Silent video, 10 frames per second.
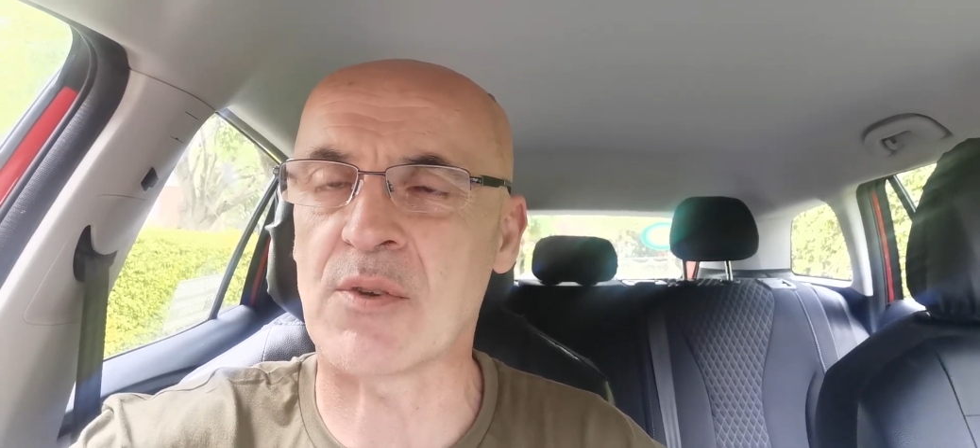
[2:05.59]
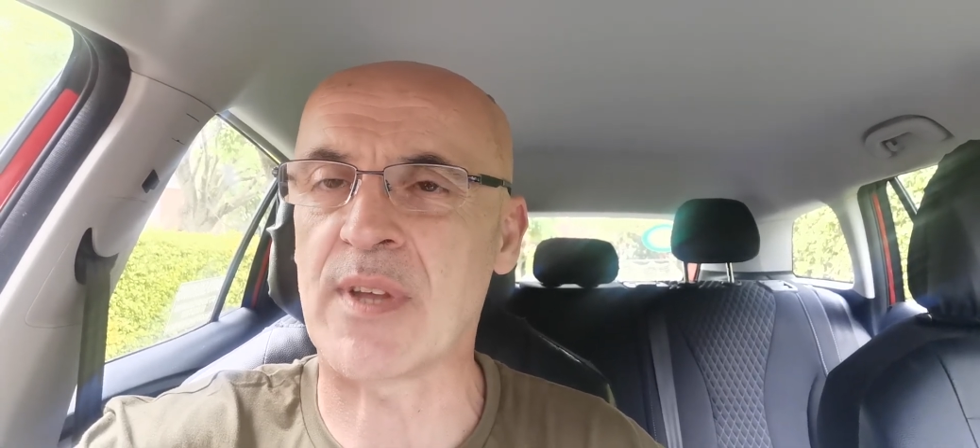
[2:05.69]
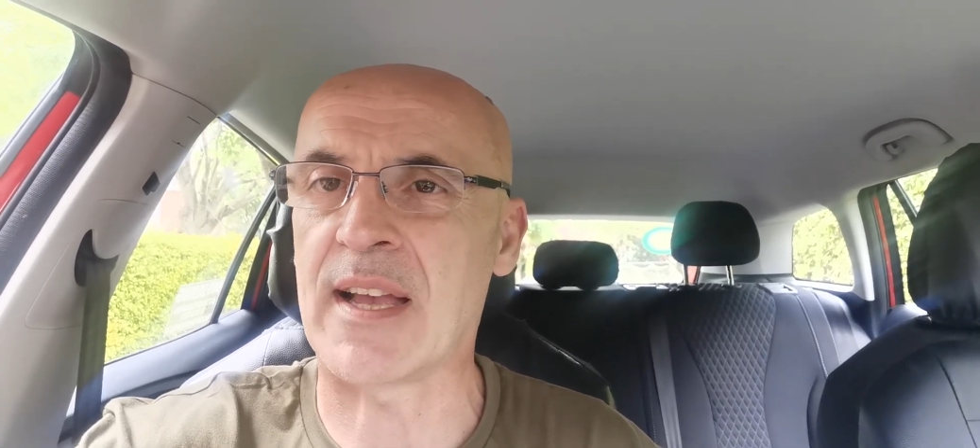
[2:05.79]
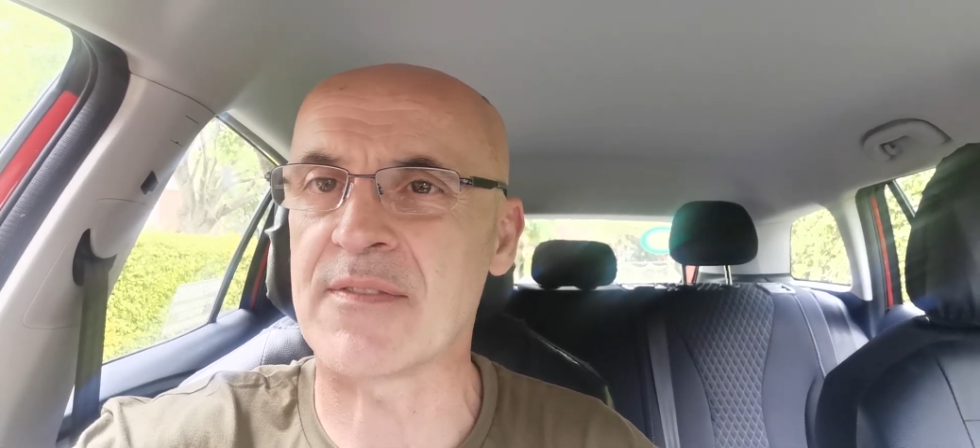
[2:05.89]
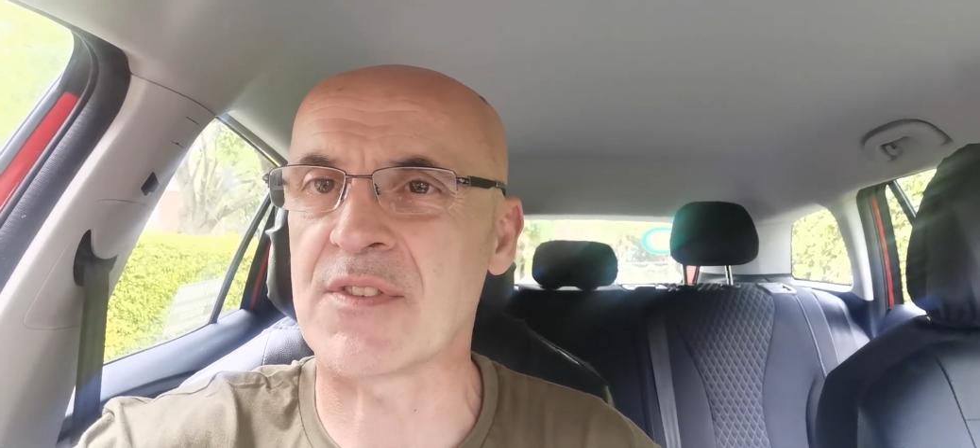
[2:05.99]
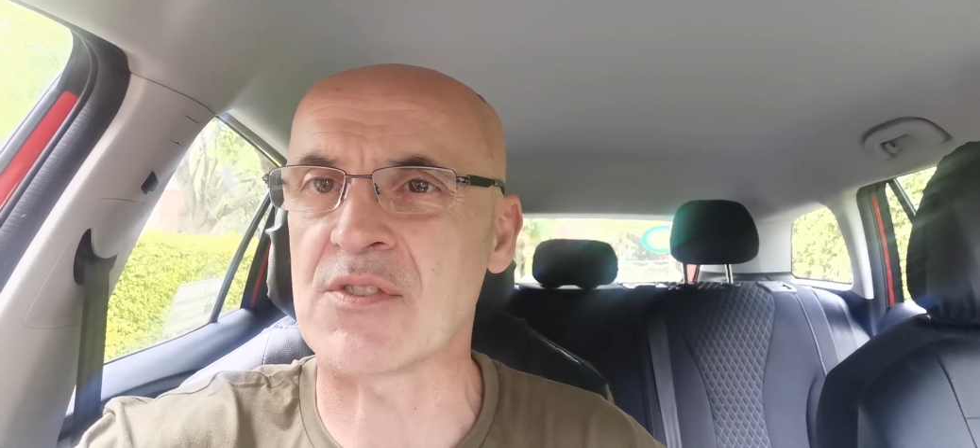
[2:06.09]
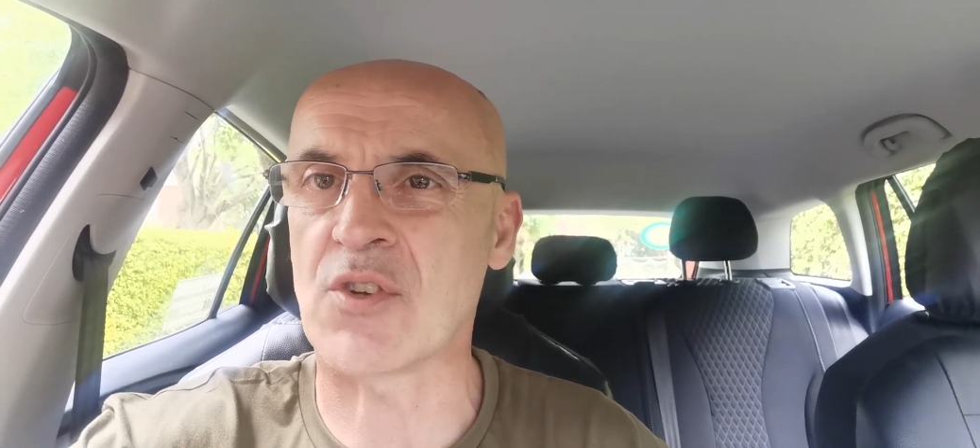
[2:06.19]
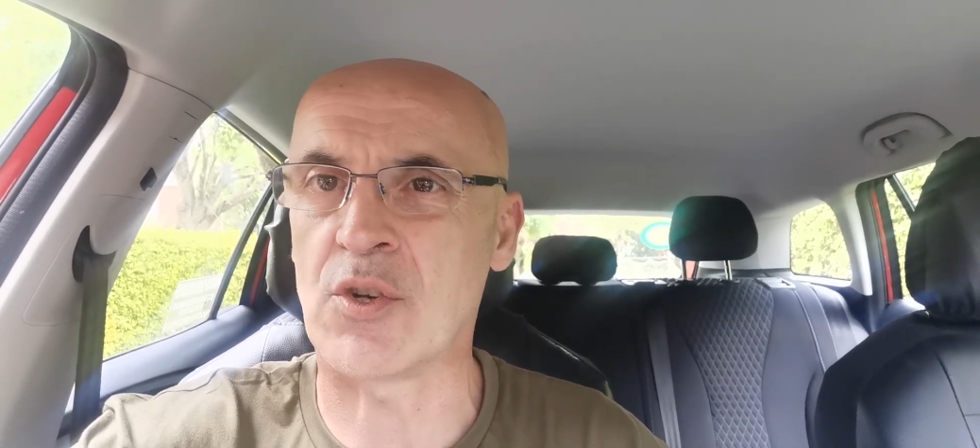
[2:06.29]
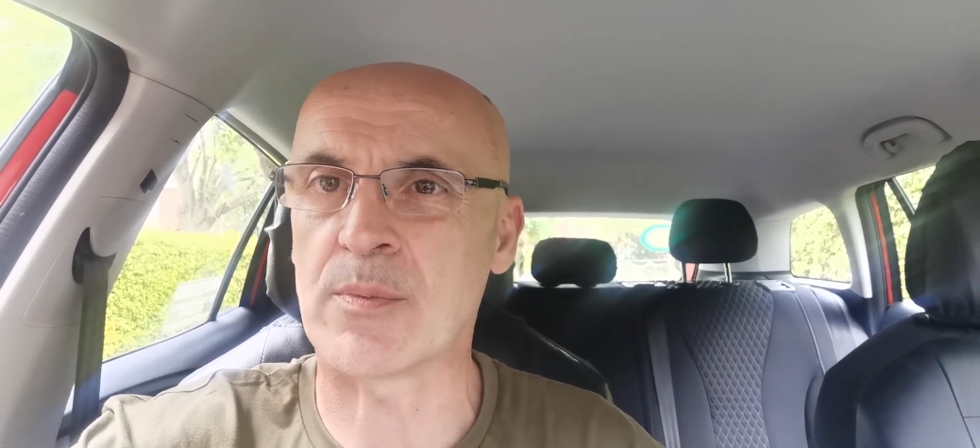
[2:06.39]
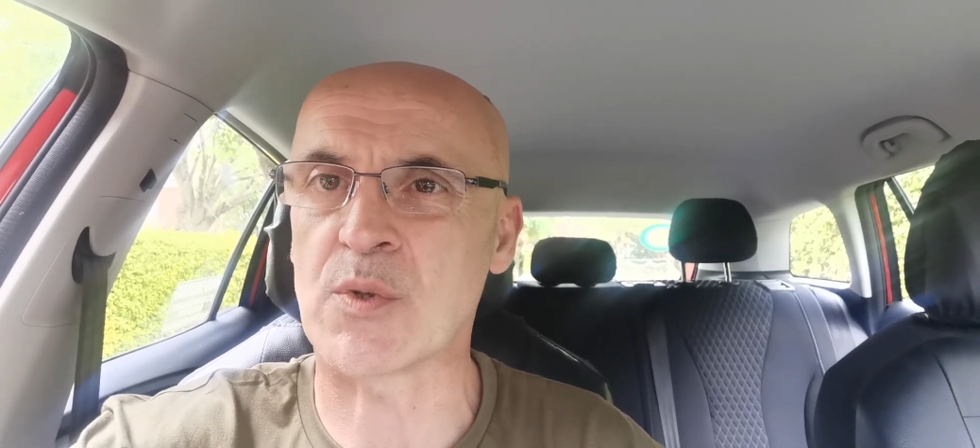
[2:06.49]
so you have to
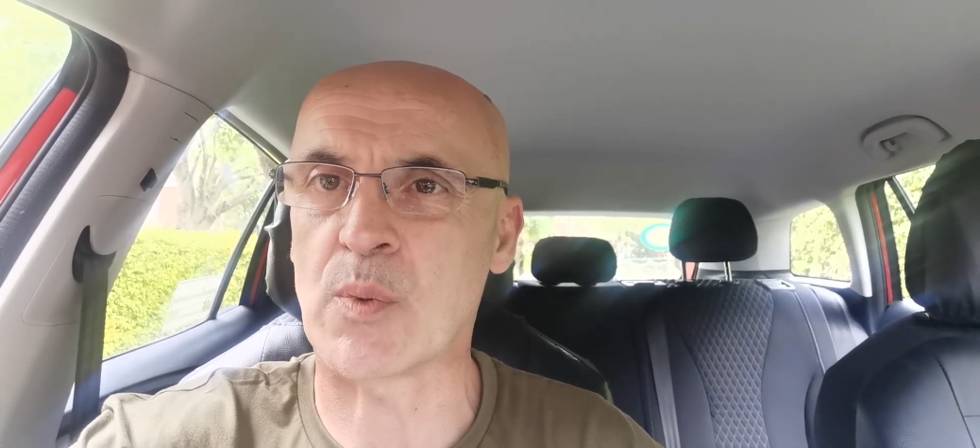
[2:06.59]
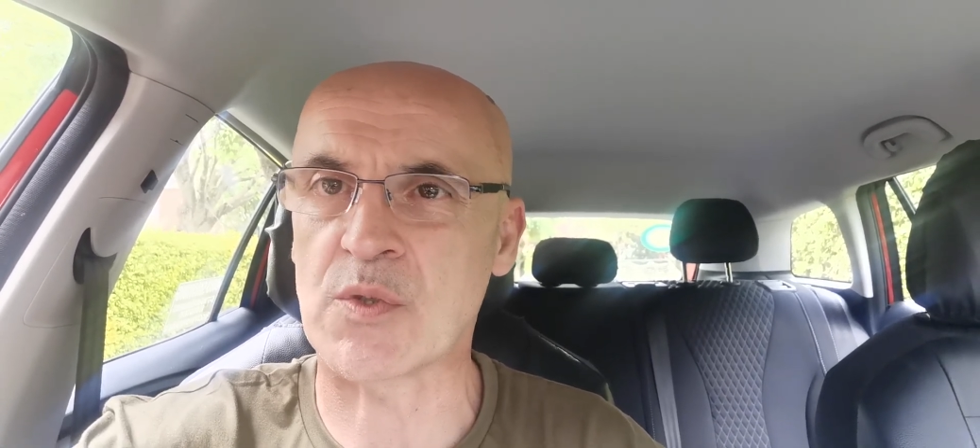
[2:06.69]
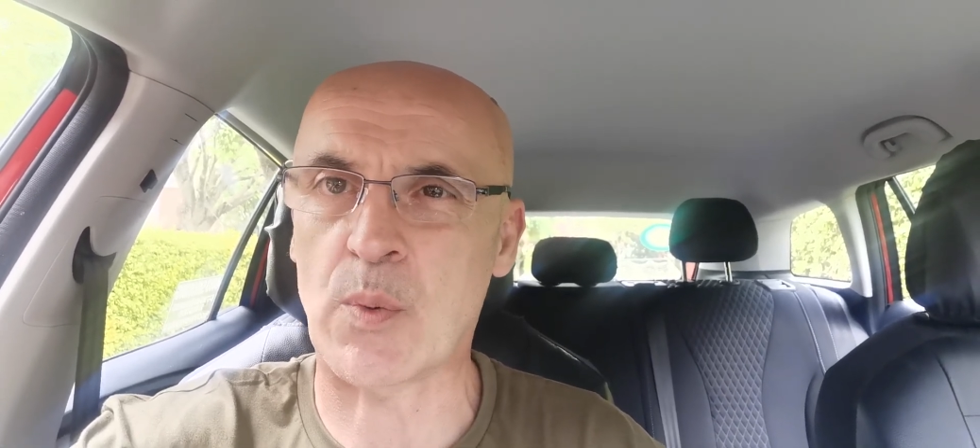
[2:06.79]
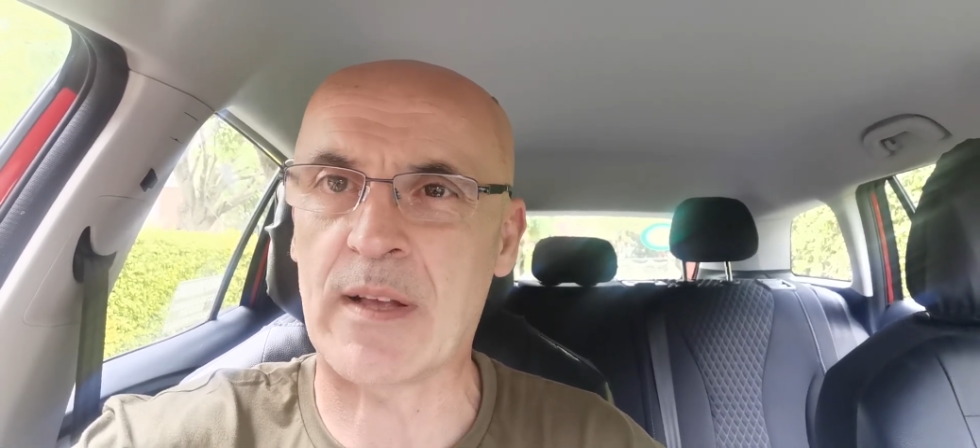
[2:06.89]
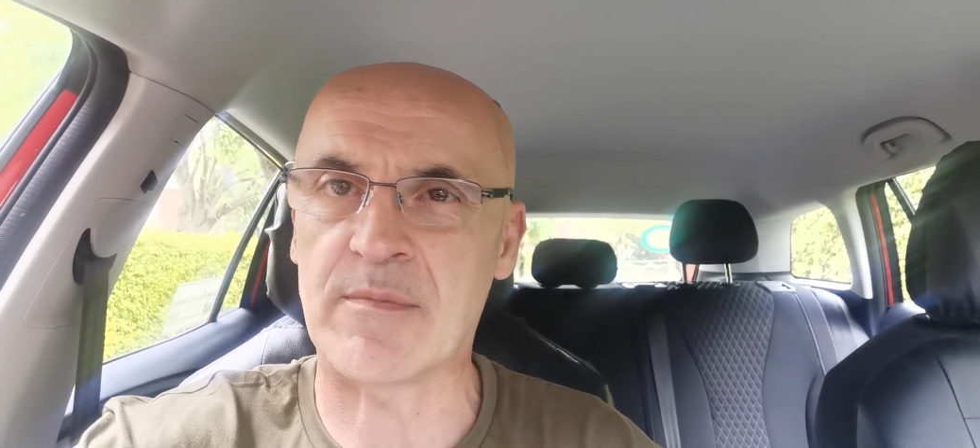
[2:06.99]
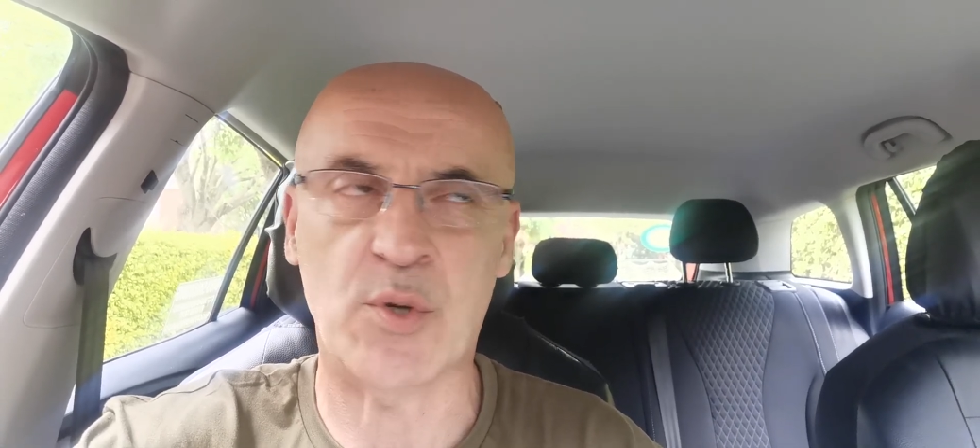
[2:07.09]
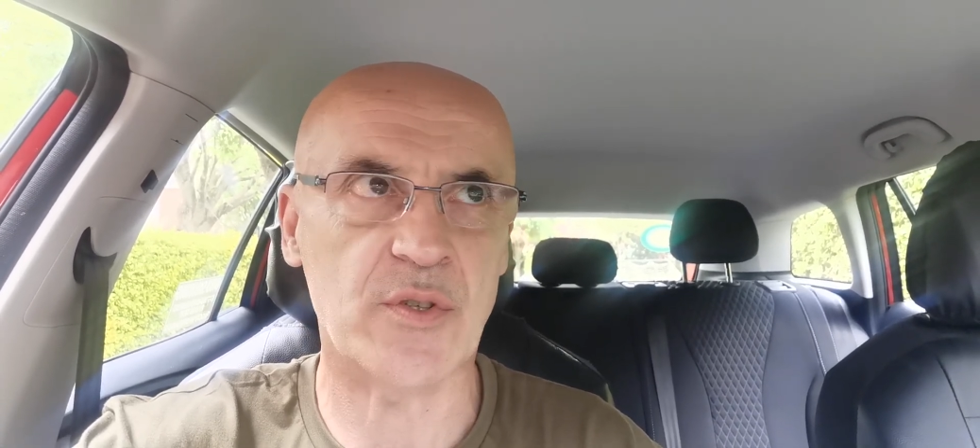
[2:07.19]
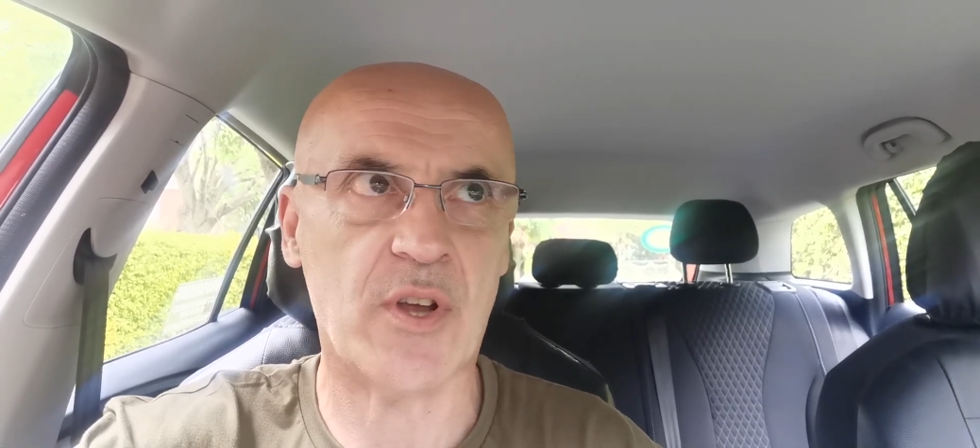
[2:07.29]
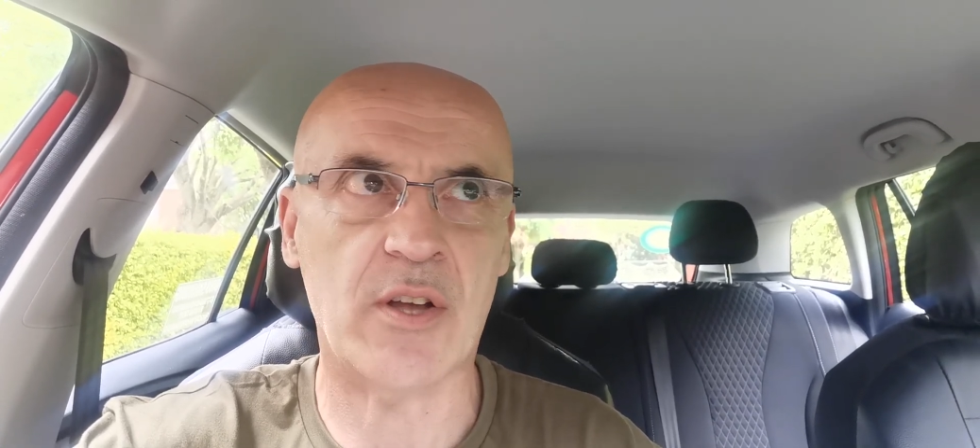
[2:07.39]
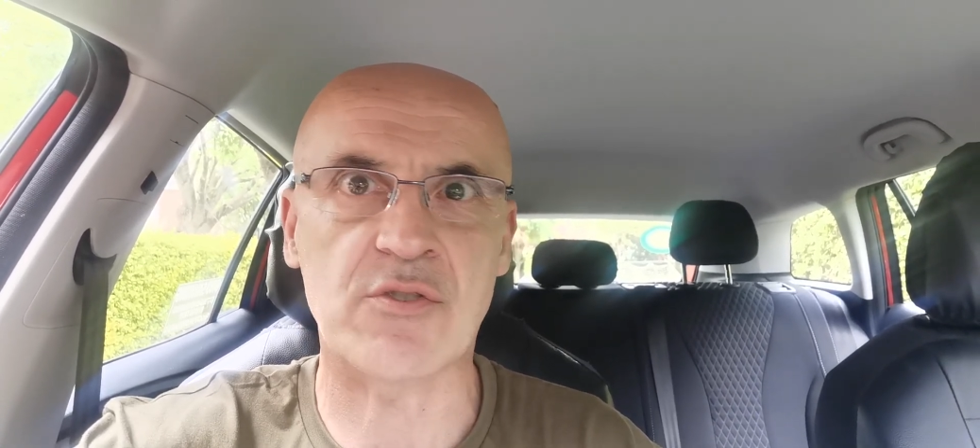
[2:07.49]
sign up to a
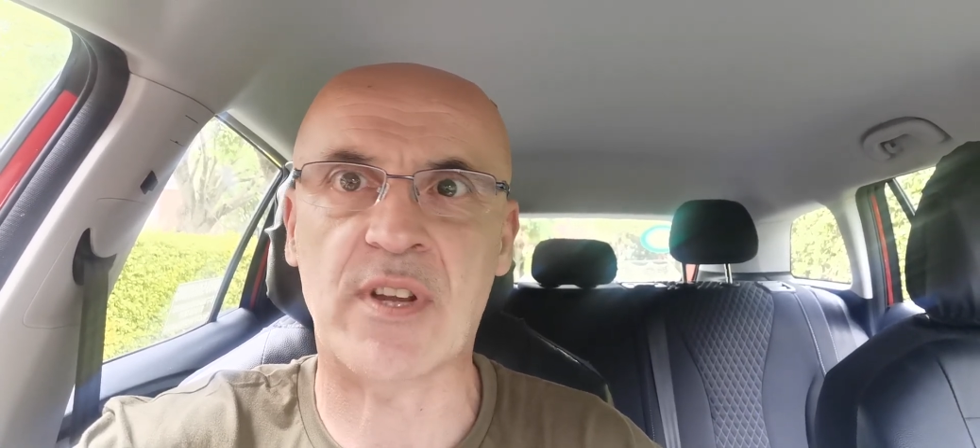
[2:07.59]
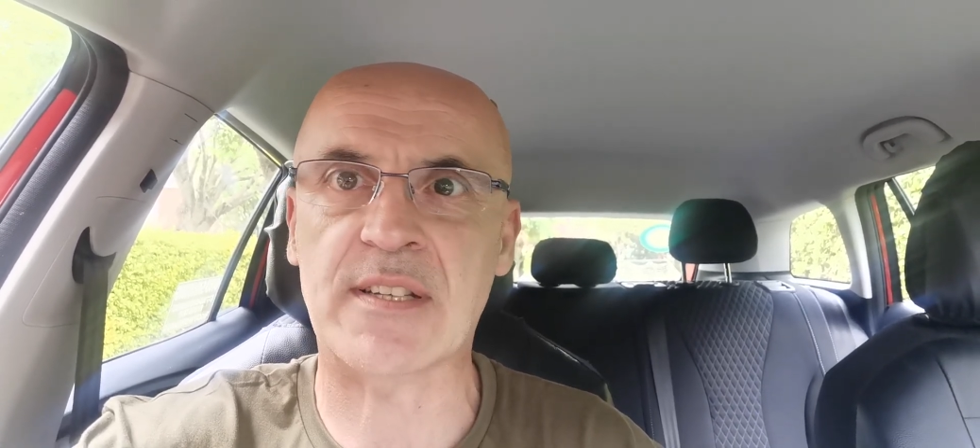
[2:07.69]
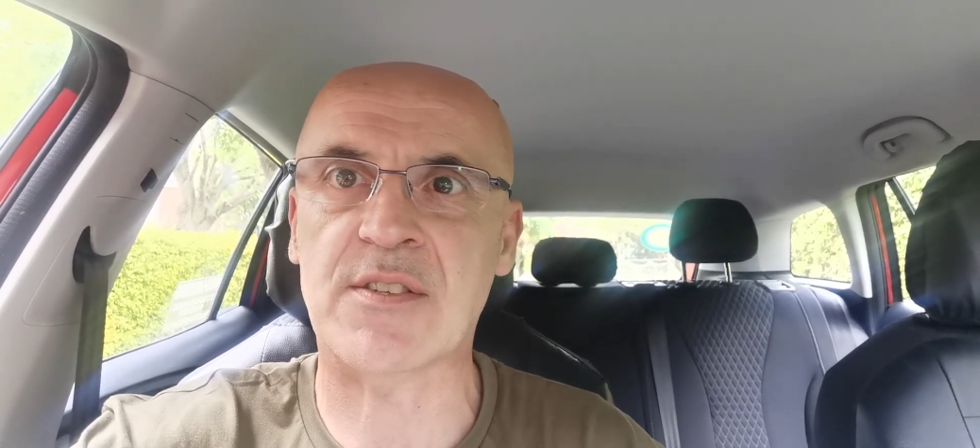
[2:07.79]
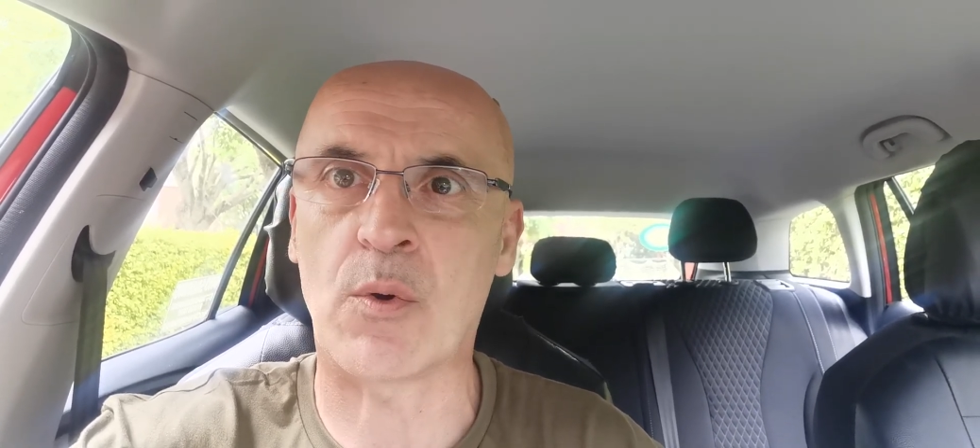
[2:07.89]
12-month contract,